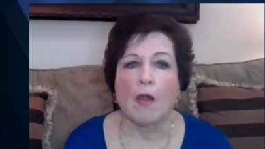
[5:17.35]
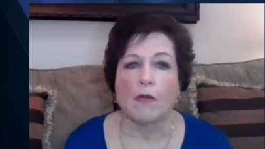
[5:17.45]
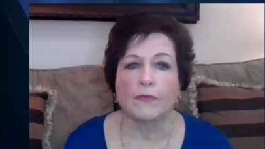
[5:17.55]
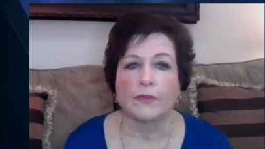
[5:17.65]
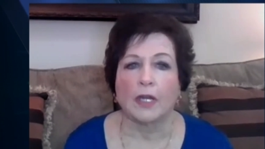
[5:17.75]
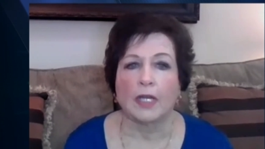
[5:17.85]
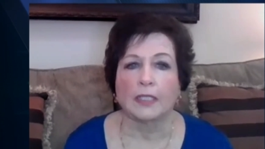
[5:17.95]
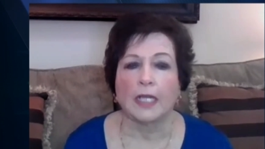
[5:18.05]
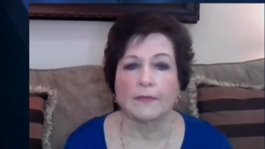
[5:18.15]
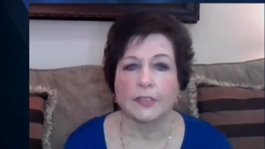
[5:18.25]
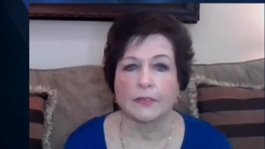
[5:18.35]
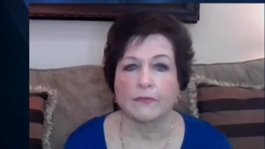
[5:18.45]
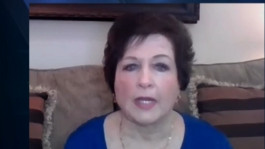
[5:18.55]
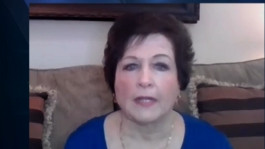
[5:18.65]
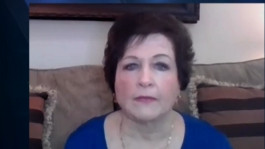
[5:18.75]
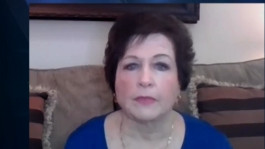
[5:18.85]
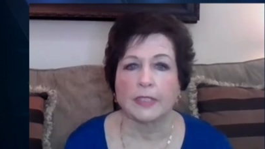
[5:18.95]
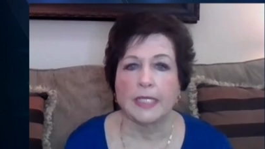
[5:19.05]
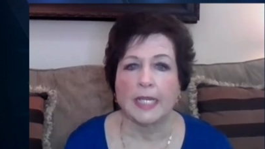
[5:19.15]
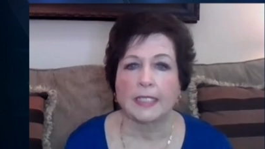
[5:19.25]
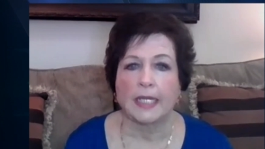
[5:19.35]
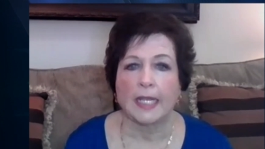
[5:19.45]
Overall, I've survived with NET